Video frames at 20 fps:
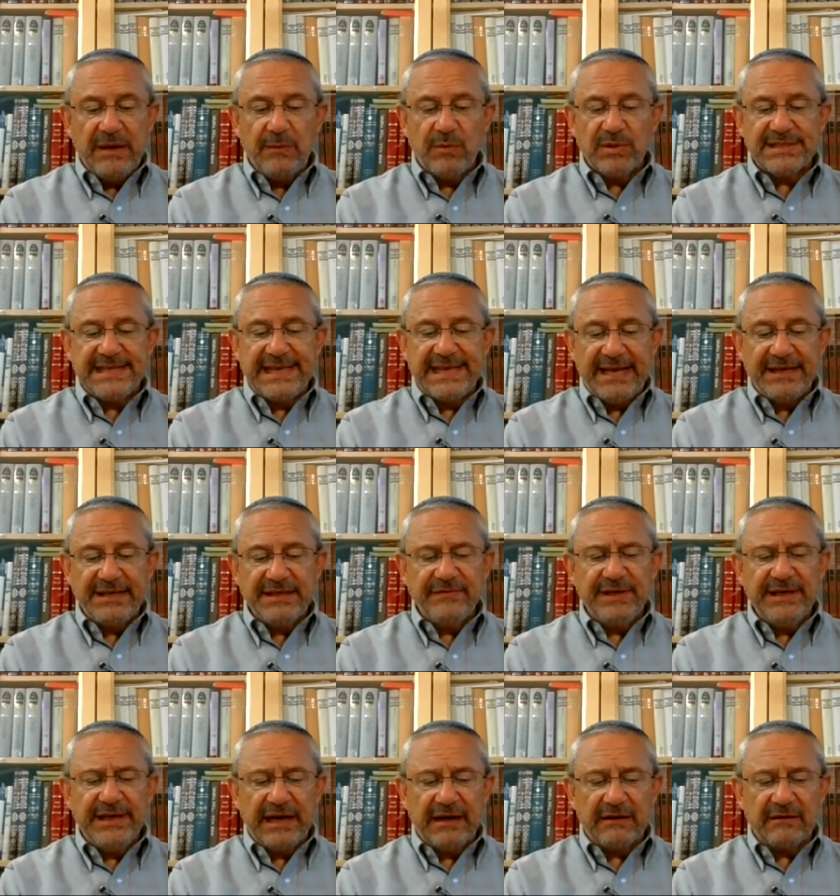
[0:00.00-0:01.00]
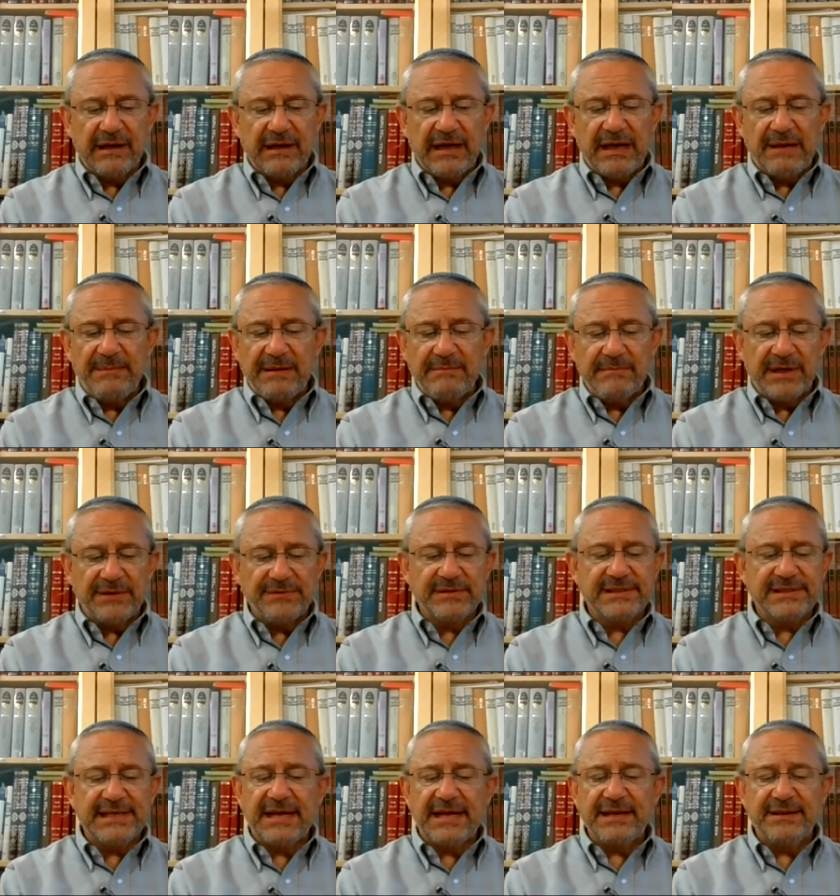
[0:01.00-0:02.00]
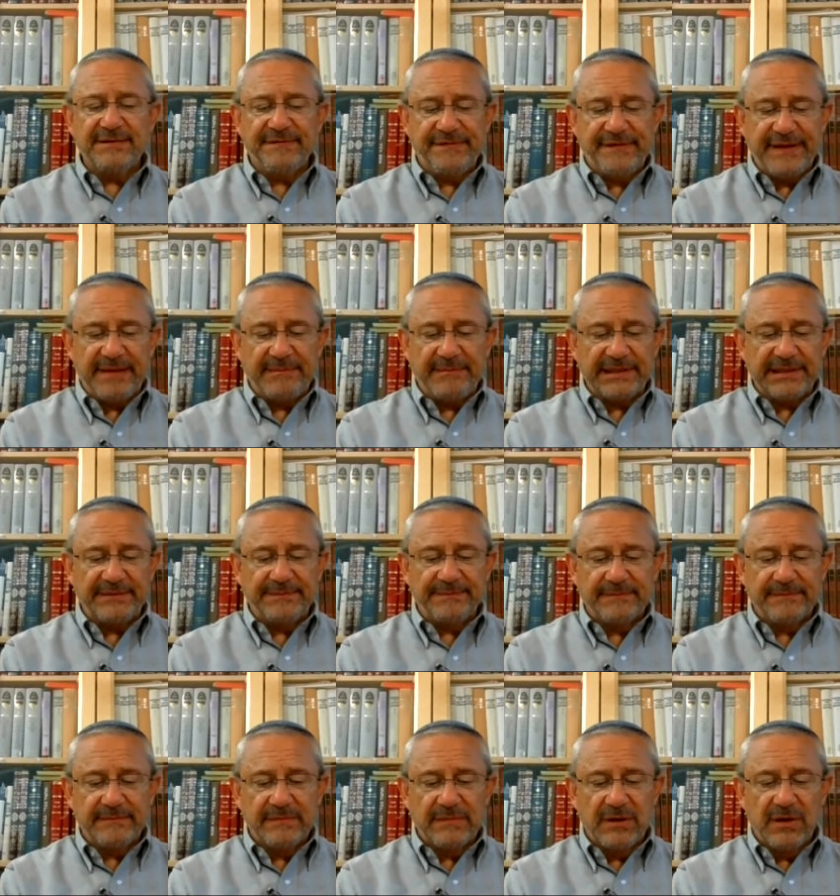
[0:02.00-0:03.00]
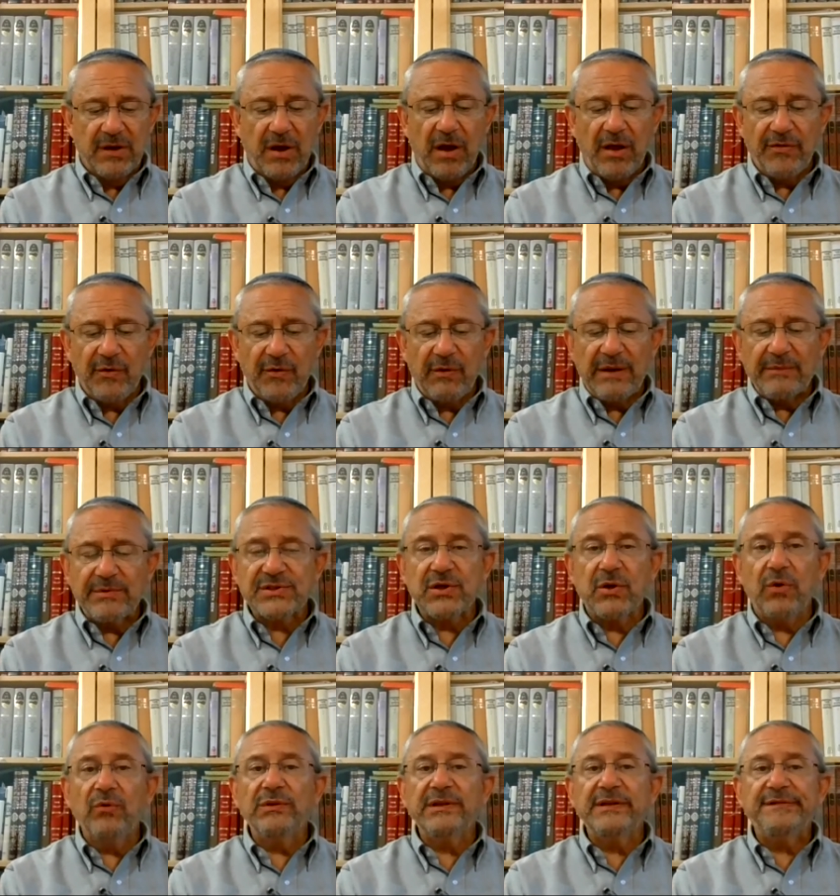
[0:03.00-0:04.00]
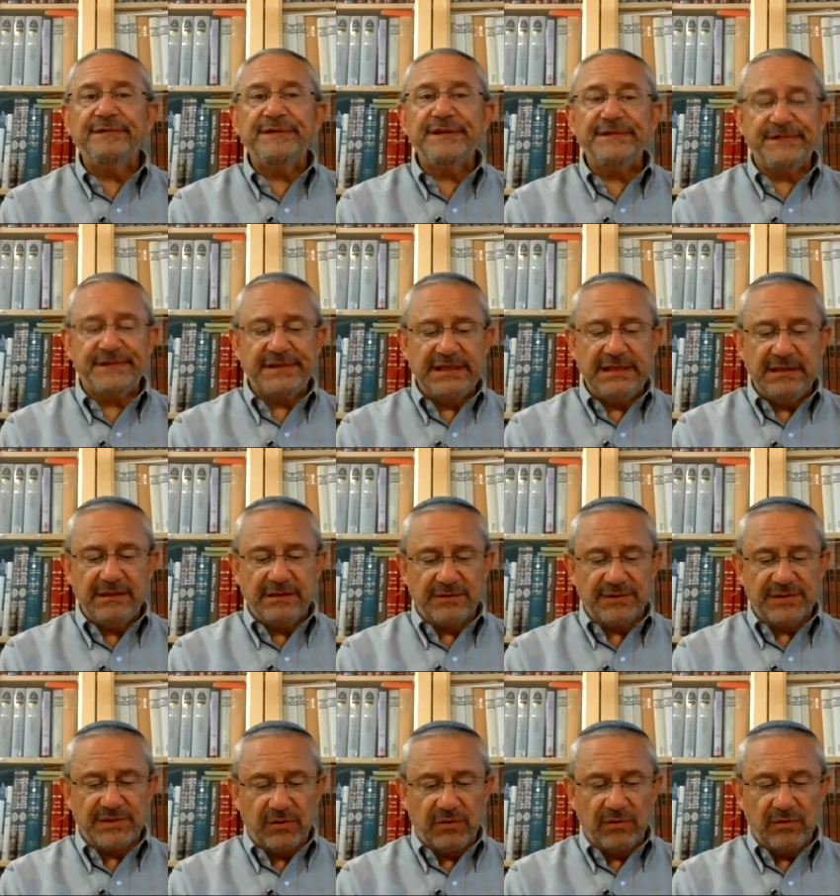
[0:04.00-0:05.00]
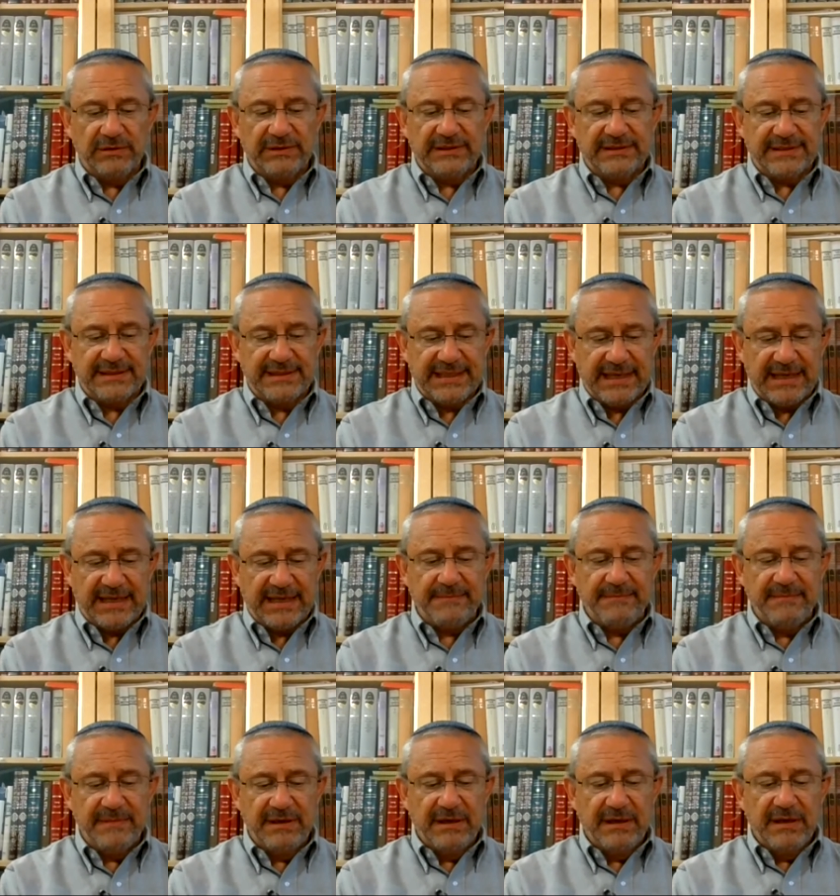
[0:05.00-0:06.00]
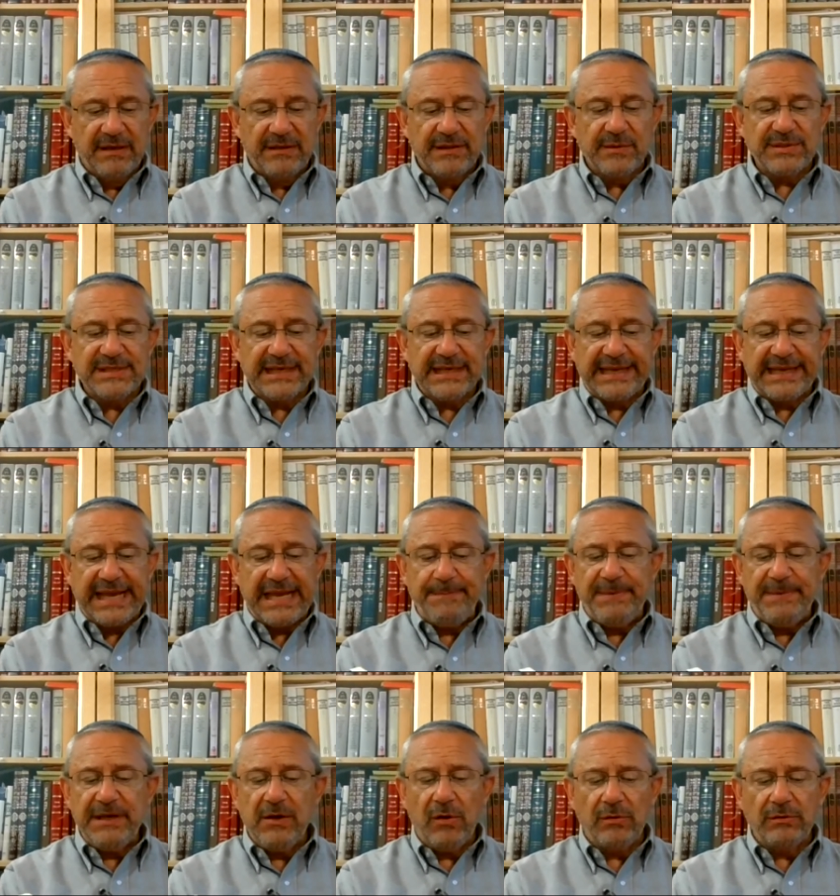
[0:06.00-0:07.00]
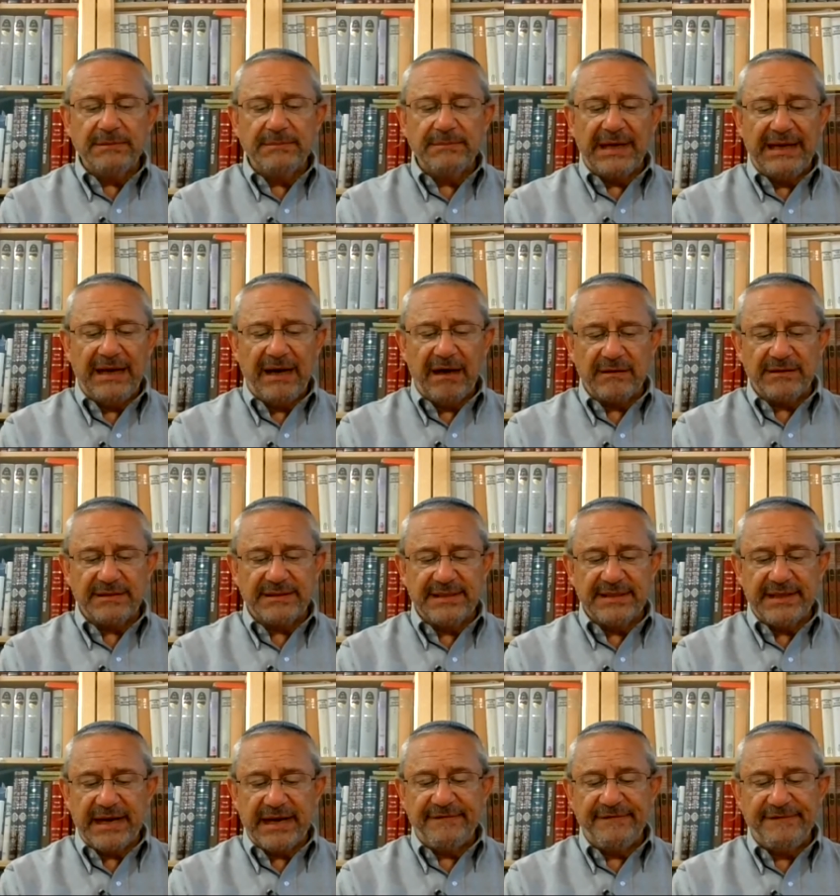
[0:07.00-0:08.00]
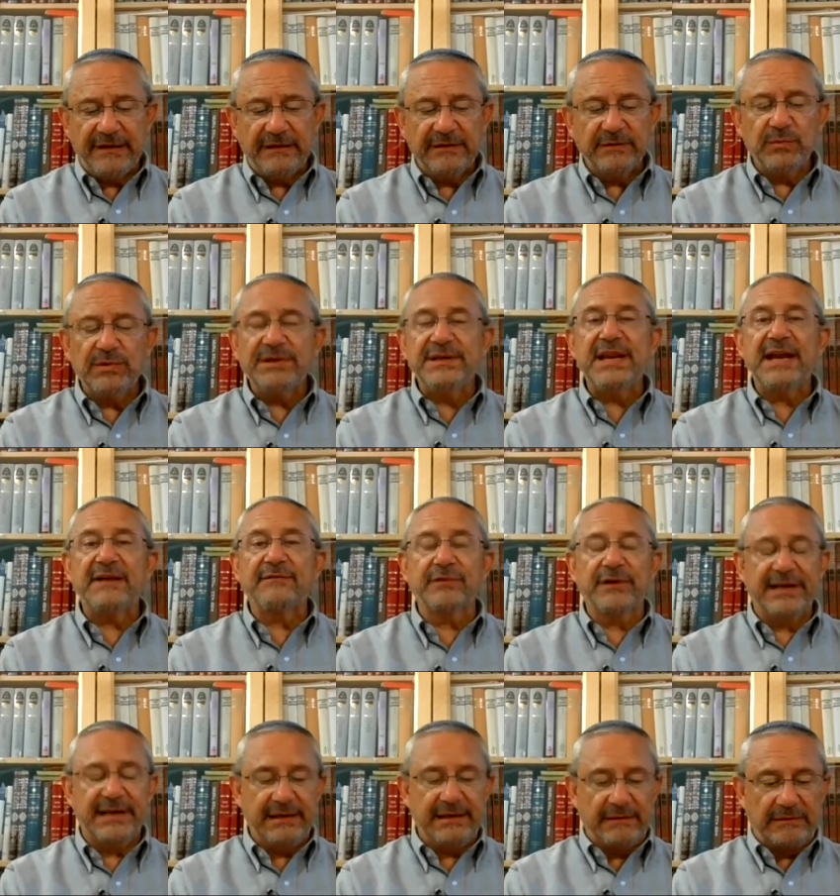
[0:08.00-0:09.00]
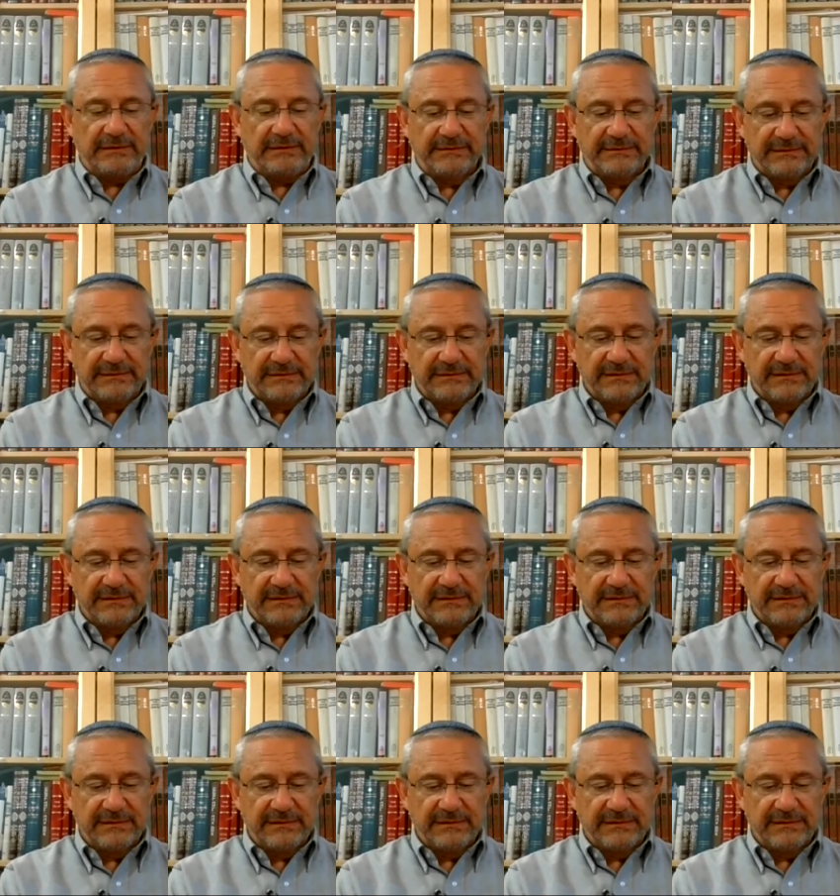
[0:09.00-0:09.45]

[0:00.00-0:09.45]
It was the end of an era on my mother's side of the family. Although I was only 15 years old at the time, there was a gaping hole in my heart that I felt would never heal.